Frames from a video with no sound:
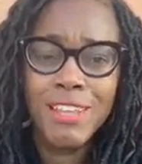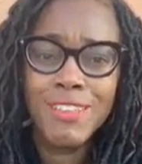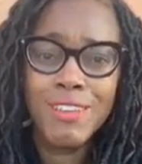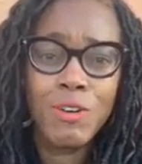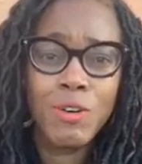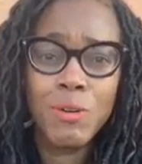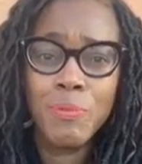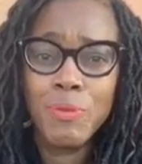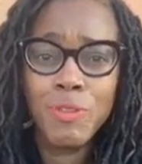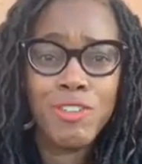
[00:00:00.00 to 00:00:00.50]

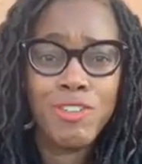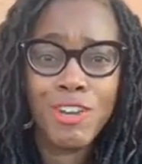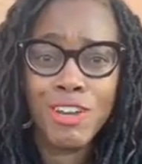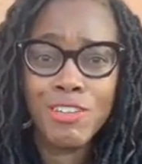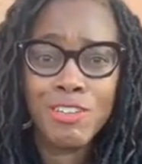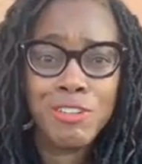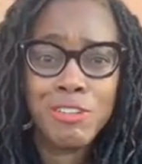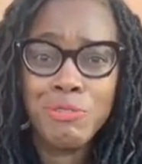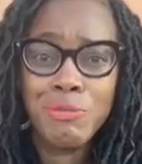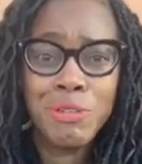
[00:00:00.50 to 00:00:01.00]
The corporate
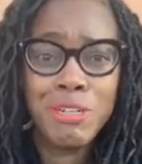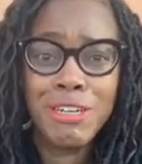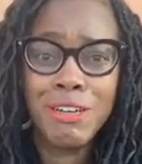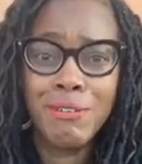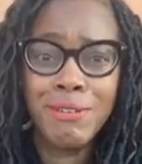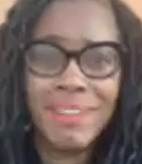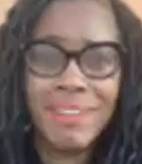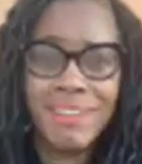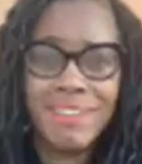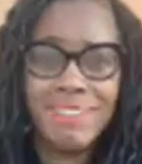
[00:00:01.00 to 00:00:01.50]
structure as we
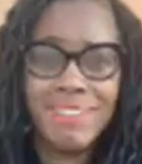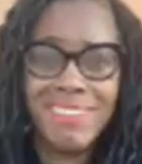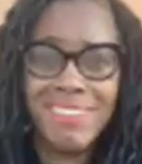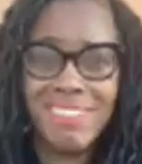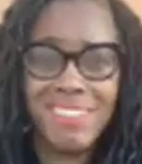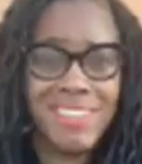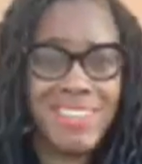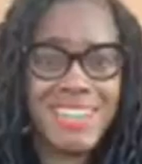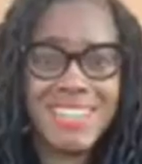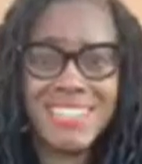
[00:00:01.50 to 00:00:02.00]
know it in
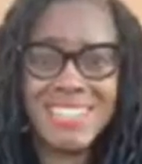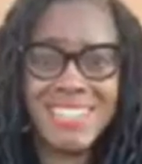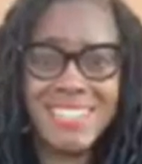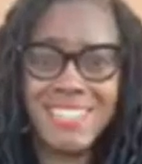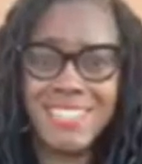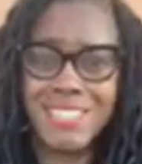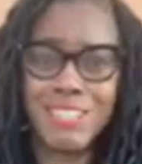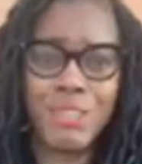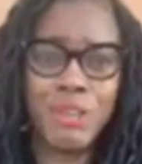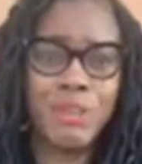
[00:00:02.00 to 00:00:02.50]
the United
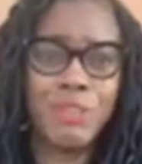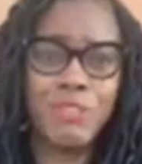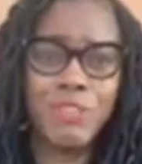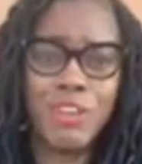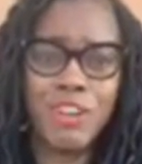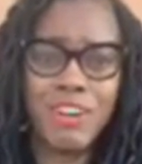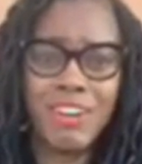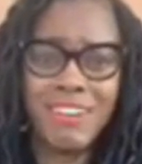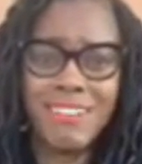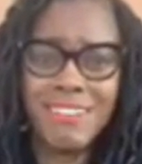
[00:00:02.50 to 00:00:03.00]
States is
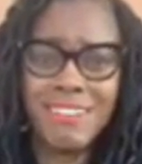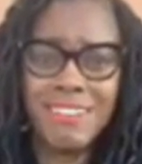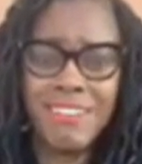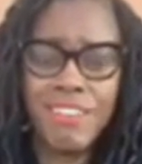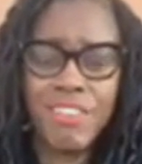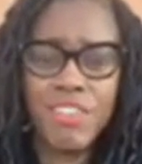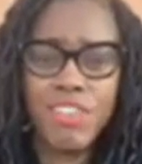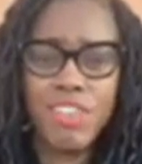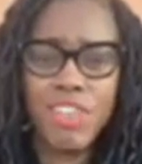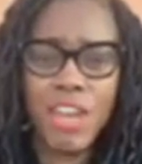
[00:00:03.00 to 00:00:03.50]
over.
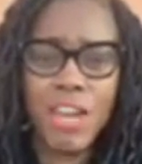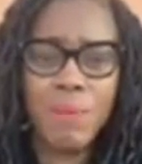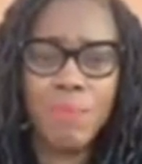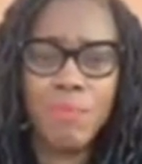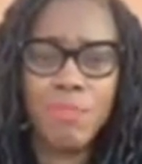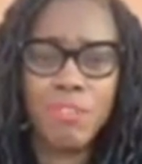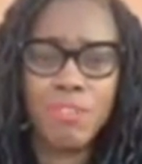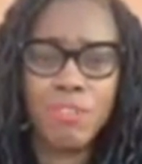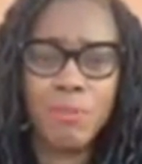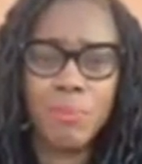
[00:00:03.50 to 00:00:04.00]
All the
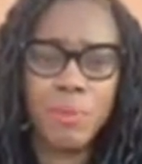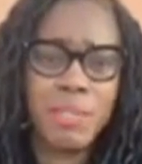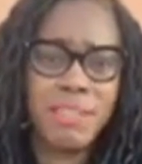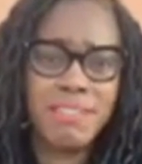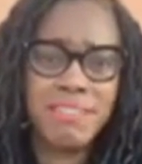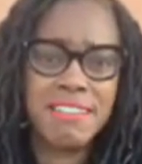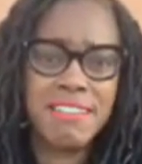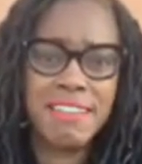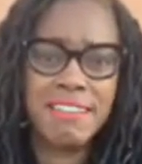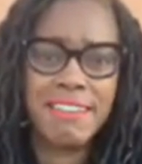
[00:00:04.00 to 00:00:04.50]
jobs are
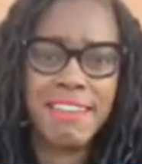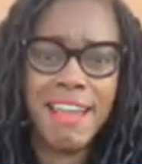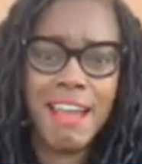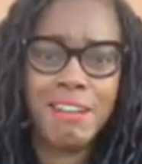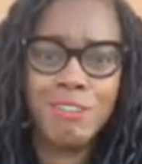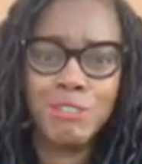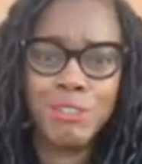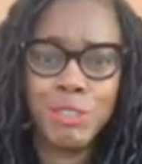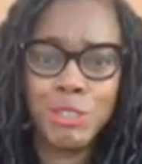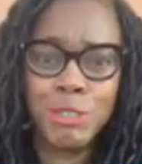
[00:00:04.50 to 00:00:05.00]
being sent
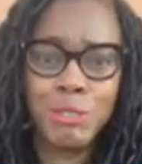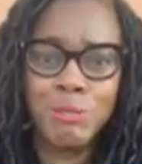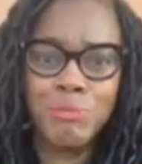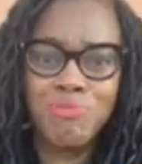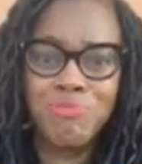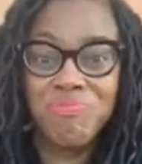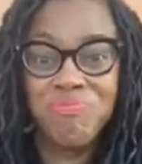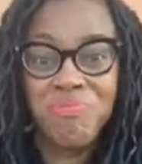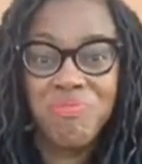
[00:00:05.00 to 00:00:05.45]
out to,